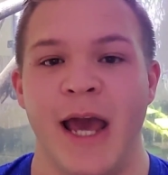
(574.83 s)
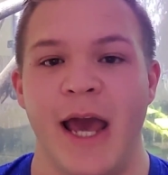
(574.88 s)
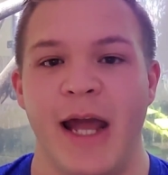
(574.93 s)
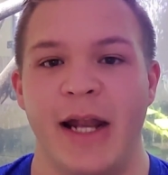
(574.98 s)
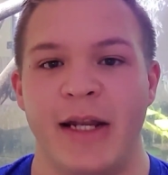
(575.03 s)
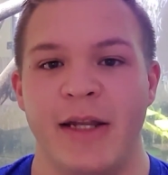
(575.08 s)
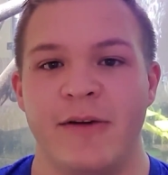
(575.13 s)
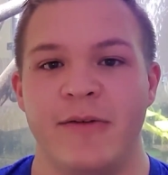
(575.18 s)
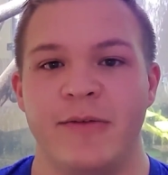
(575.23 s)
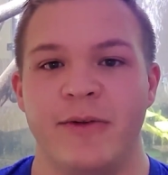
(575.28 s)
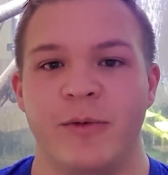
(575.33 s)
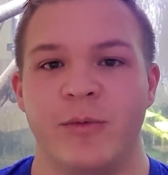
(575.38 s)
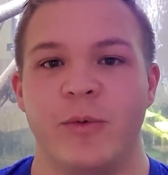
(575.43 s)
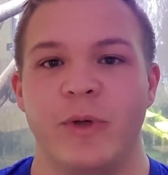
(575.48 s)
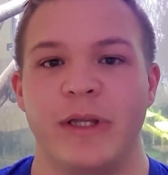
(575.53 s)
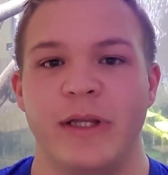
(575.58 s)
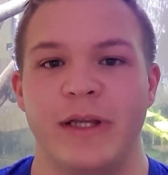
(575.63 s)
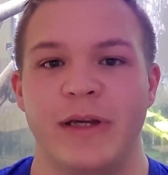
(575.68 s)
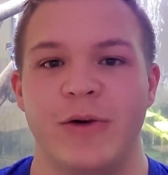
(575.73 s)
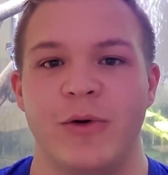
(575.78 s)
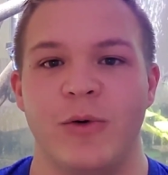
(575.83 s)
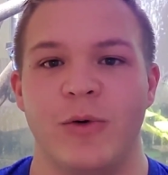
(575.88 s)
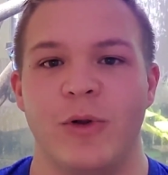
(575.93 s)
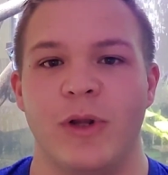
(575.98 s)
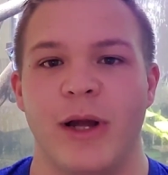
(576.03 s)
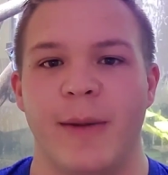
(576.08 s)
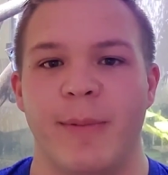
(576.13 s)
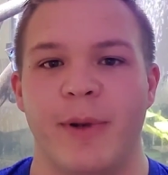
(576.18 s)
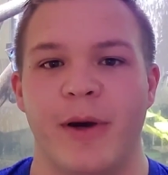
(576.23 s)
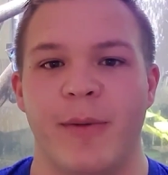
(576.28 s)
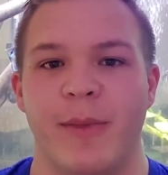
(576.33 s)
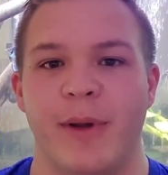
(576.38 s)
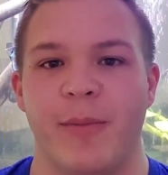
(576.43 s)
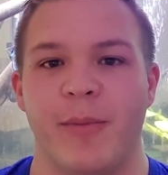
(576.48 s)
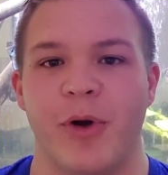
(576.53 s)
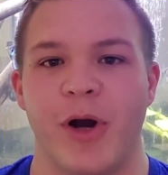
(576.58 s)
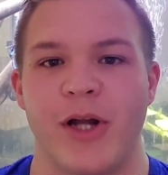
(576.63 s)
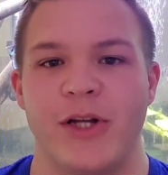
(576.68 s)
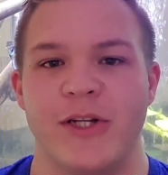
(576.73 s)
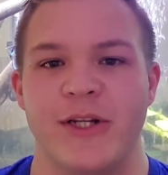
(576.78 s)
any of the really cool upcoming
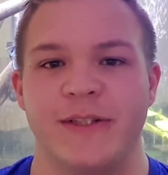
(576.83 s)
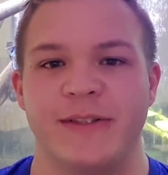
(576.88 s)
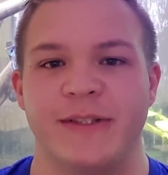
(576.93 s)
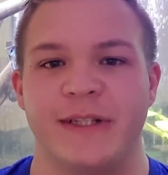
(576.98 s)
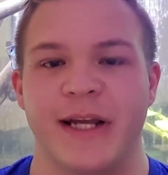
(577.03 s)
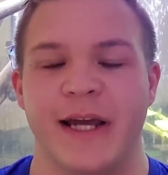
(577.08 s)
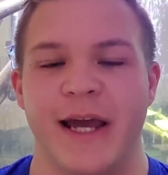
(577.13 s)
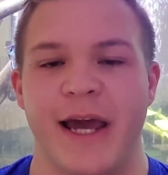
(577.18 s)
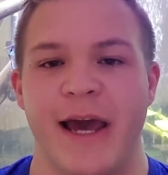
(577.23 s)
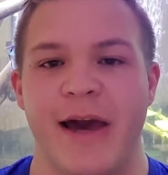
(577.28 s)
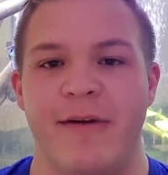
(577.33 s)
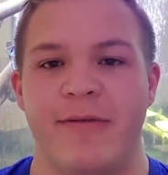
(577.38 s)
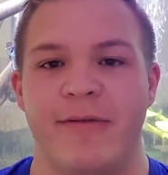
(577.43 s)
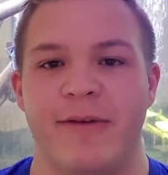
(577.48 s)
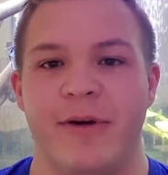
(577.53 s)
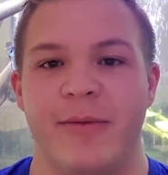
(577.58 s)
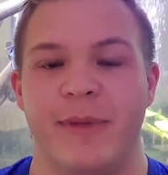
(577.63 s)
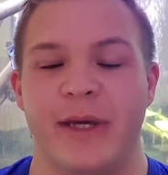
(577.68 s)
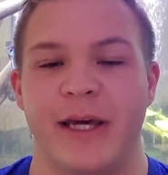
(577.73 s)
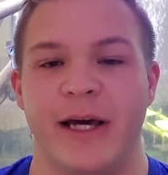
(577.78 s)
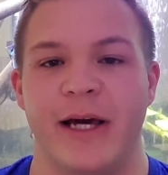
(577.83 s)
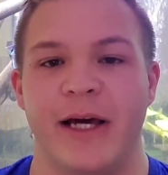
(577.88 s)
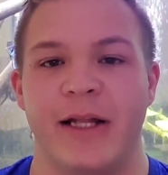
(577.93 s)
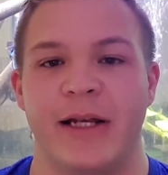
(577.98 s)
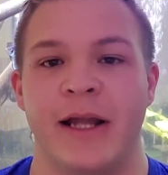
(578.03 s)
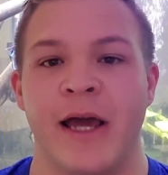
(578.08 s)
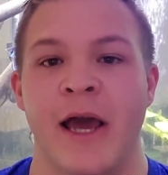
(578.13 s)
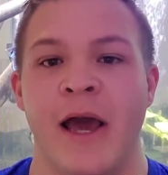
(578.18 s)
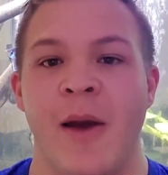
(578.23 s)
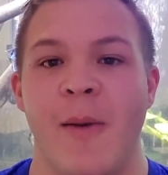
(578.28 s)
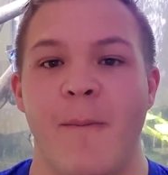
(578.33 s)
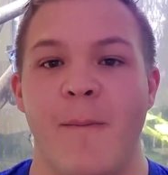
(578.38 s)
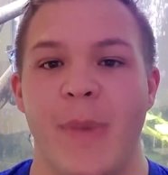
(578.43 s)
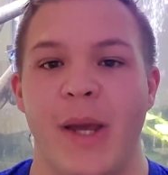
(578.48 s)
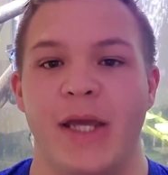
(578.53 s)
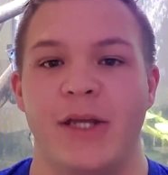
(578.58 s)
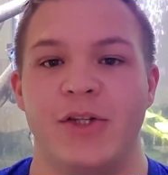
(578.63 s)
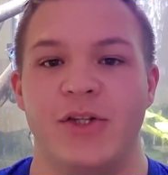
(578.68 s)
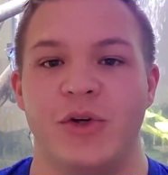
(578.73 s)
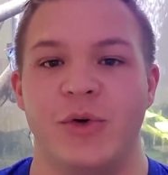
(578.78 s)
projects that I have coming on,
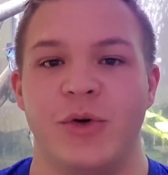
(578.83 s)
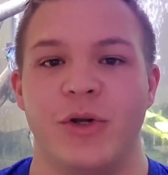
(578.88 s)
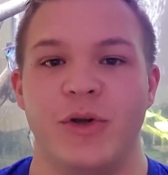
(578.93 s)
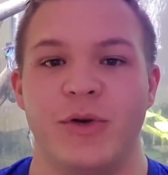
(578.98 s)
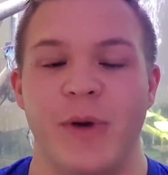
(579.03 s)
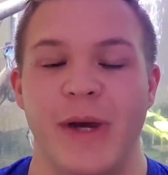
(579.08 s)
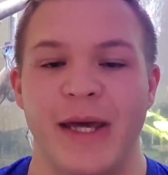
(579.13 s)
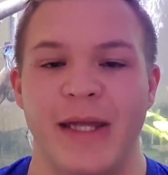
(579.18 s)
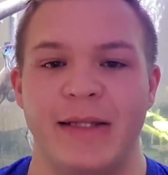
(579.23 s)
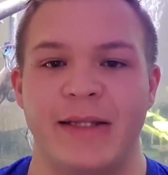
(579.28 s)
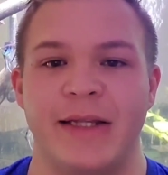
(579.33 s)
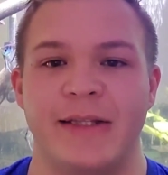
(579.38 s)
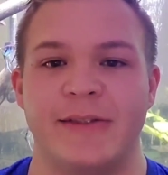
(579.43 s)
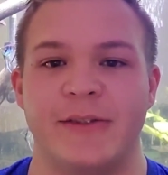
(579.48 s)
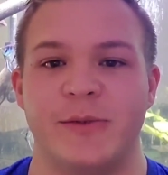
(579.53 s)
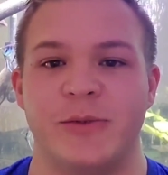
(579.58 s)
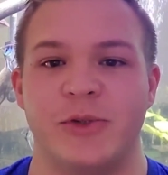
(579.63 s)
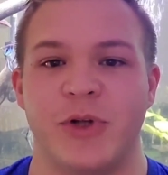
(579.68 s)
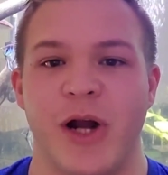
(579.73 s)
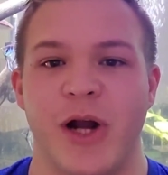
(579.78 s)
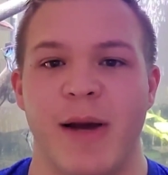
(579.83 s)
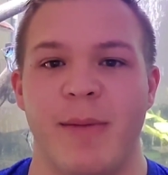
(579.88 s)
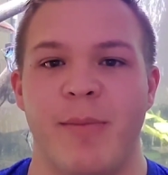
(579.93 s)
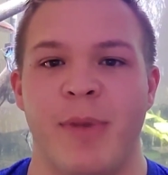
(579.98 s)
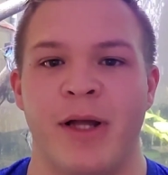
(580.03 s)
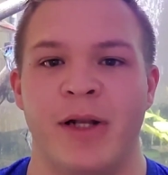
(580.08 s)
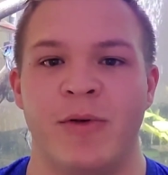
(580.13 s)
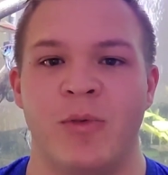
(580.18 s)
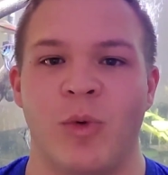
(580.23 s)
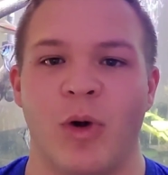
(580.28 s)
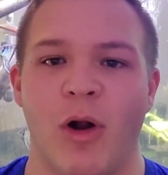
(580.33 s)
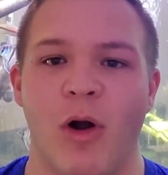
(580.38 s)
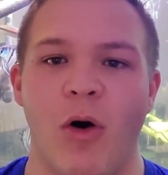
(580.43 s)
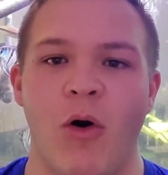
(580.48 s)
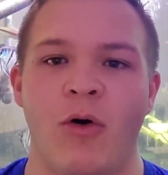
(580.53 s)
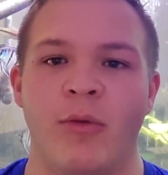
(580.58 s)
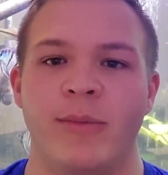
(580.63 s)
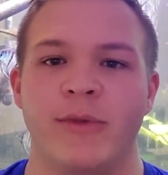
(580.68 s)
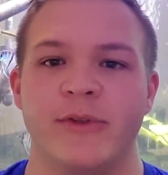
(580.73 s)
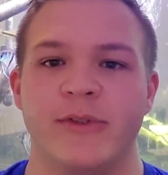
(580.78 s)
make sure you hit that subscribe button. We're
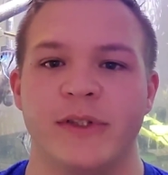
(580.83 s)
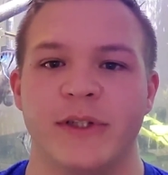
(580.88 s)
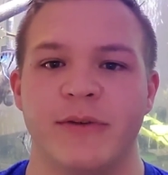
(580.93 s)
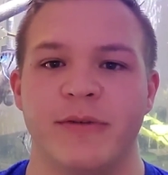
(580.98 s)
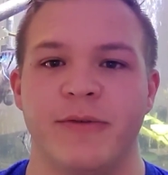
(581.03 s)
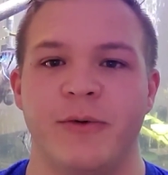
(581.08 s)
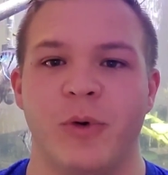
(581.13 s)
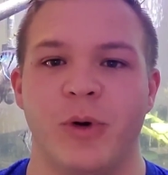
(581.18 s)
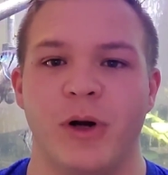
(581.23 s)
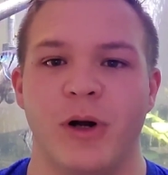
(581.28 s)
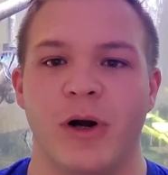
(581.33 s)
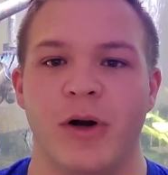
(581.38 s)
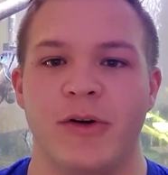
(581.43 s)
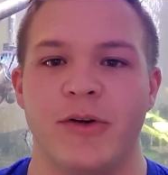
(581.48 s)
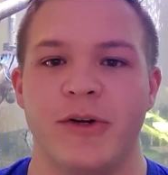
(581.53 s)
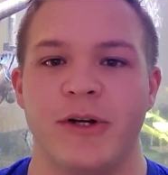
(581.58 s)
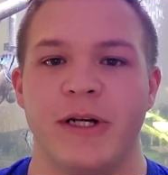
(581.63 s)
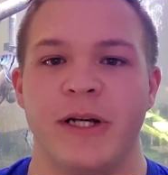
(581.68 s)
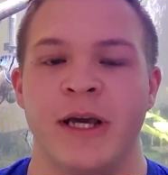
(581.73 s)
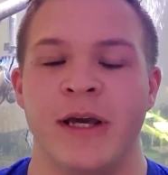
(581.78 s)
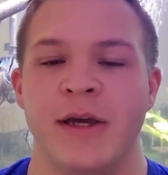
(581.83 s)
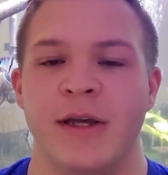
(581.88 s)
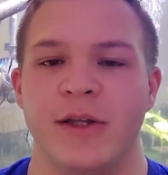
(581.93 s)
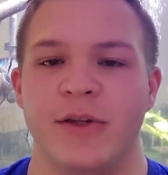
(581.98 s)
almost at 400.